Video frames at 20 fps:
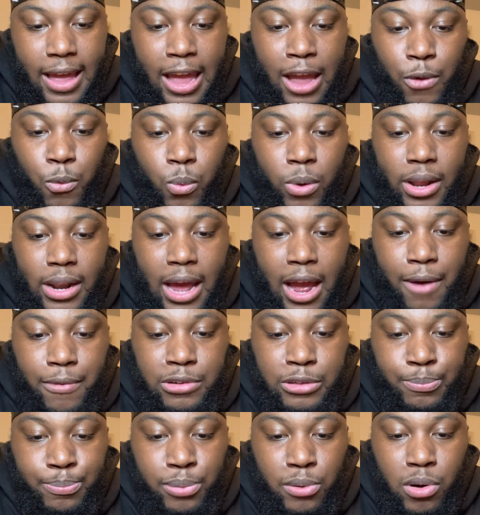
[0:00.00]
And when I
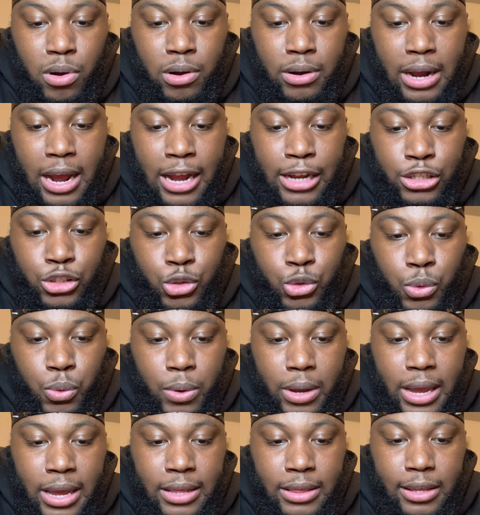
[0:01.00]
was born, I
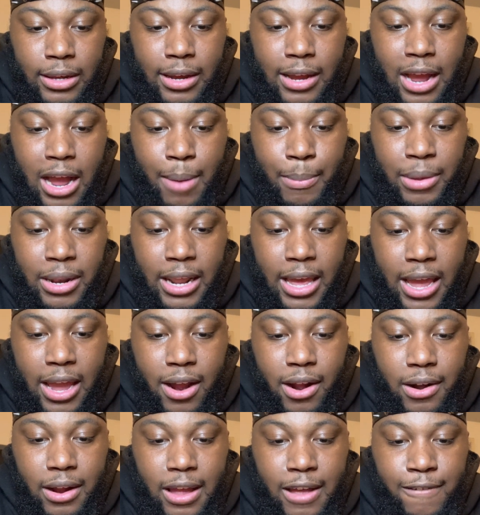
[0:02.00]
drew in the common
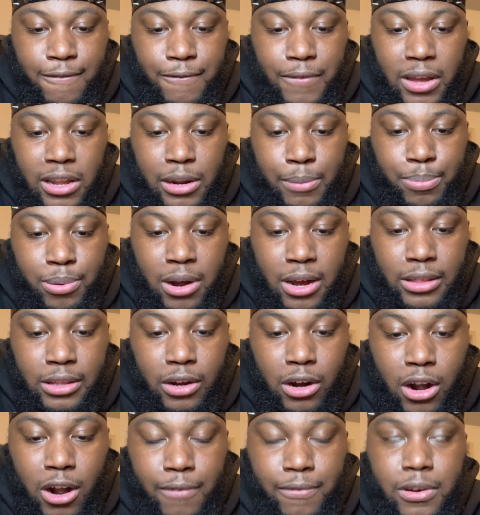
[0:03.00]
air and fell upon
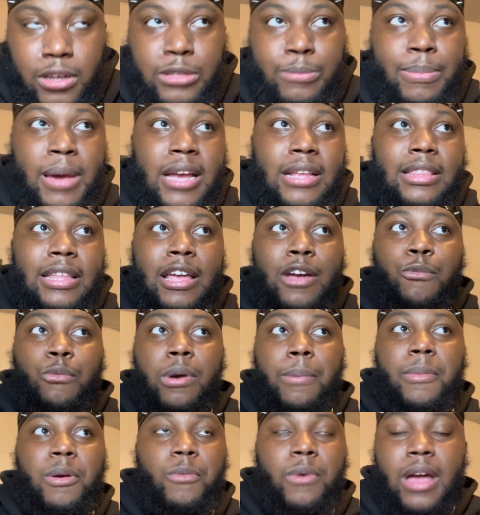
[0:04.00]
the earth. Because back then,
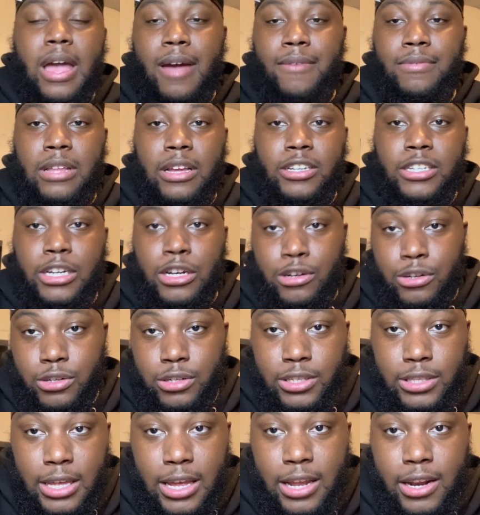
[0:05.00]
women would have their
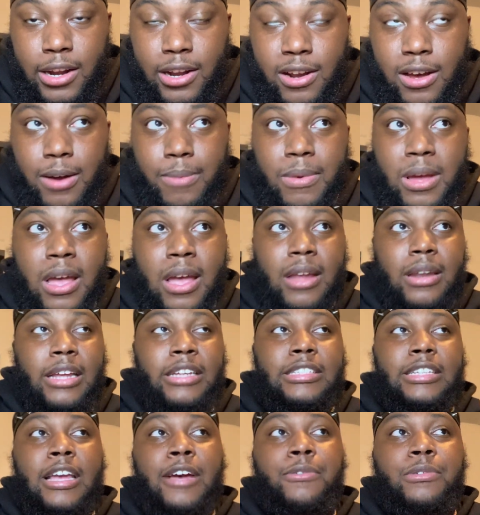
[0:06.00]
children standing up. They
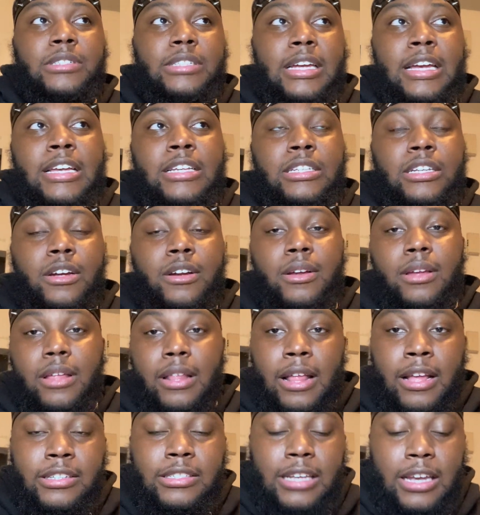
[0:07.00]
say it was easier.
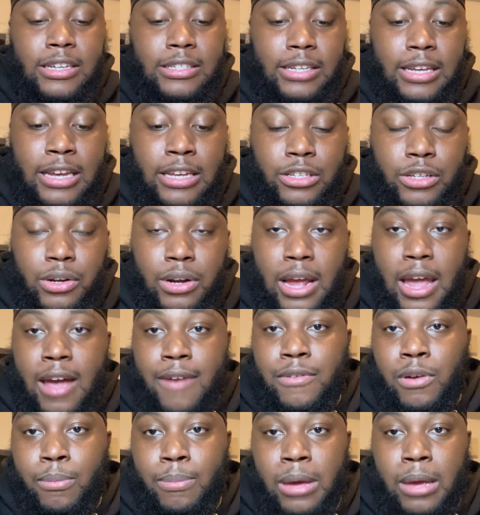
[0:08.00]
They say it's easier to
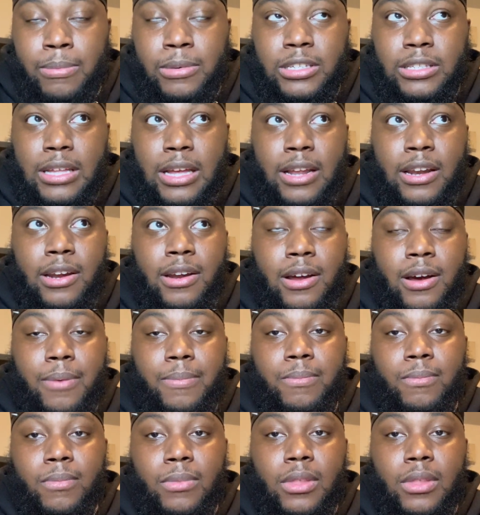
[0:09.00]
have your baby standing
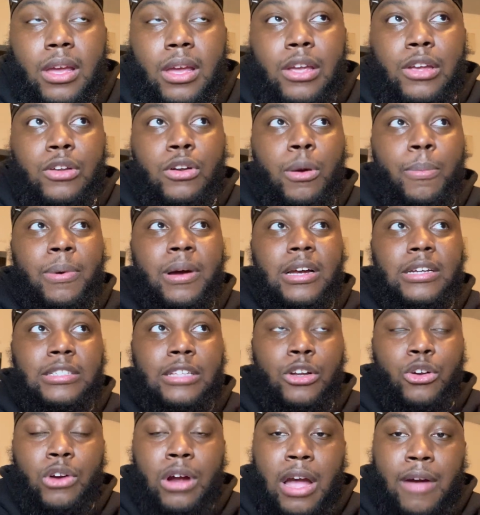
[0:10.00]
up, you know, because
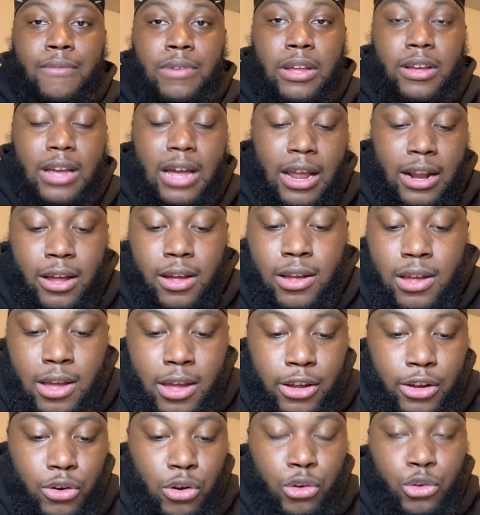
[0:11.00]
the gravity kind of,
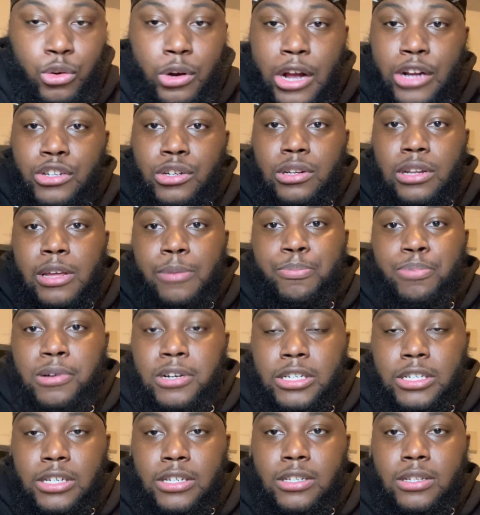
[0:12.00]
you know, gradually
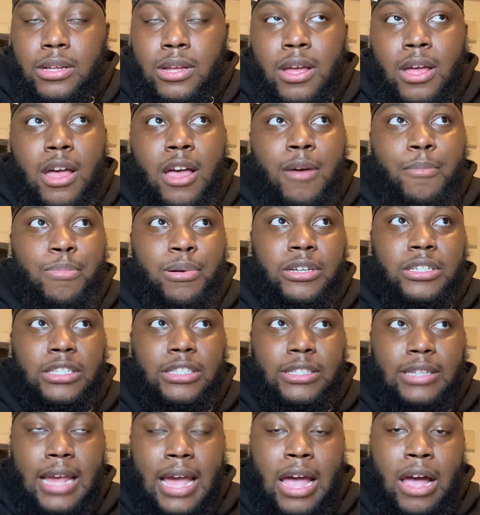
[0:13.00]
pushes
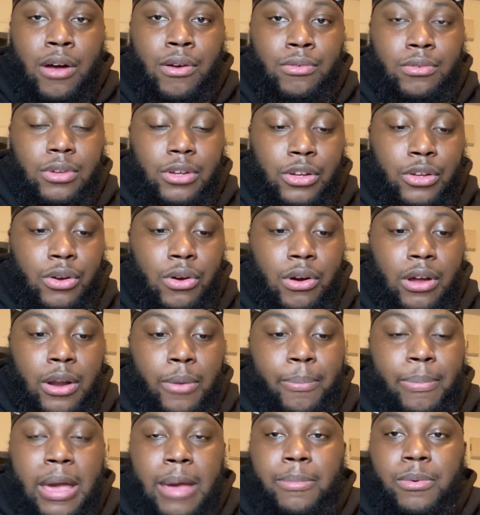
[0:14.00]
pushes down, you know, and
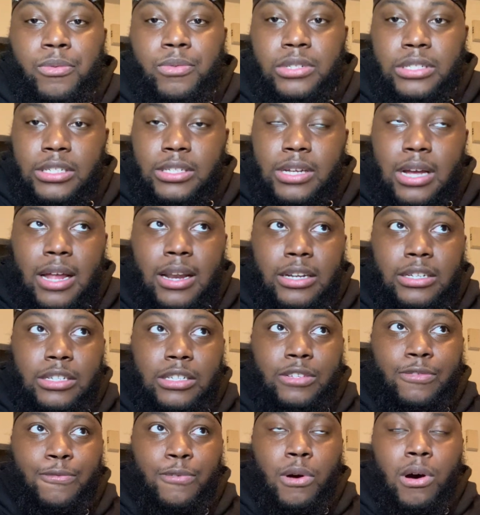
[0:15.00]
the baby would just kind of
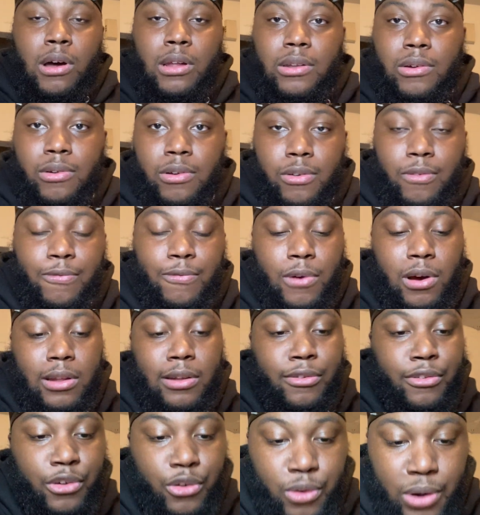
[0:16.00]
just fall on the
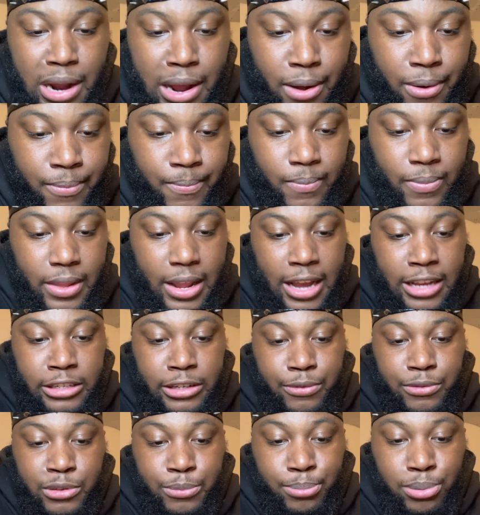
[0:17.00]
fall on the ground as
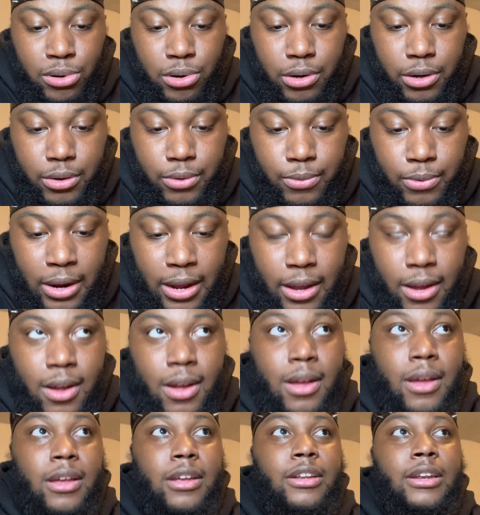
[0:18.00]
it was born, right?
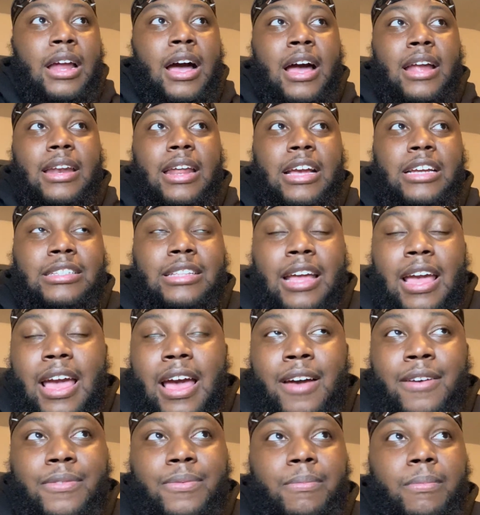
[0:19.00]
Nowadays, they
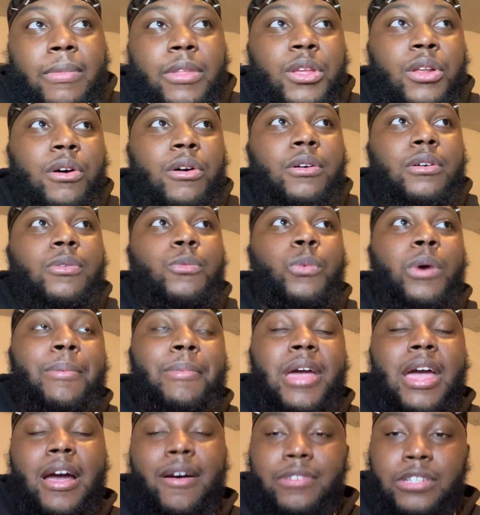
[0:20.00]
have, you know,
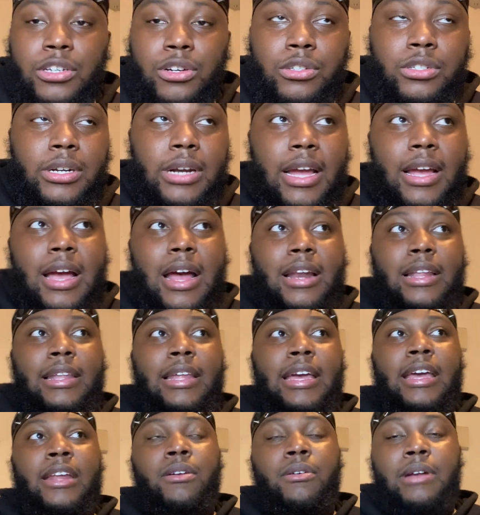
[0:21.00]
women have children. They kind of
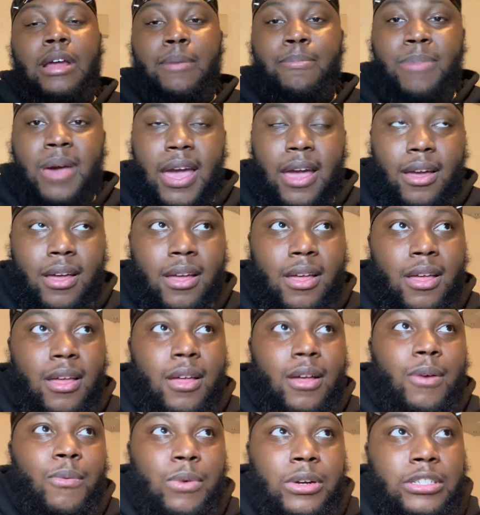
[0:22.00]
land on their back,
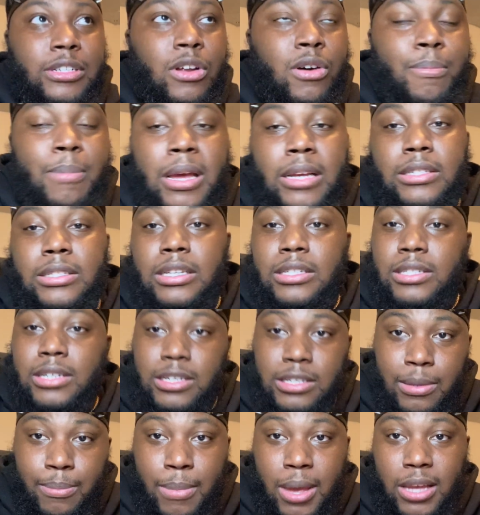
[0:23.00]
which don't make sense
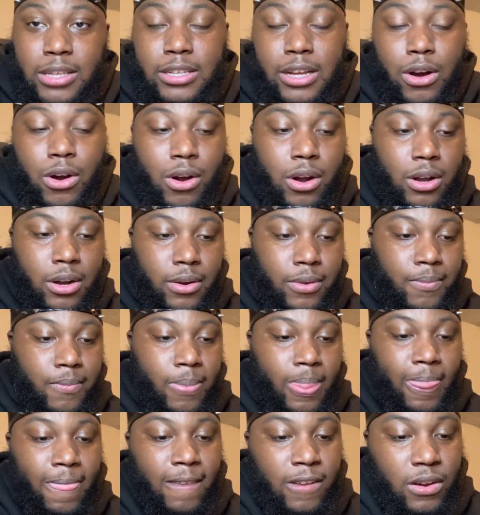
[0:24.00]
because it makes it harder,
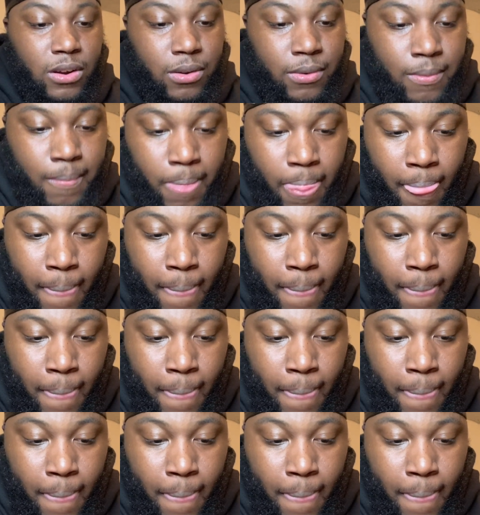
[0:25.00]
you know.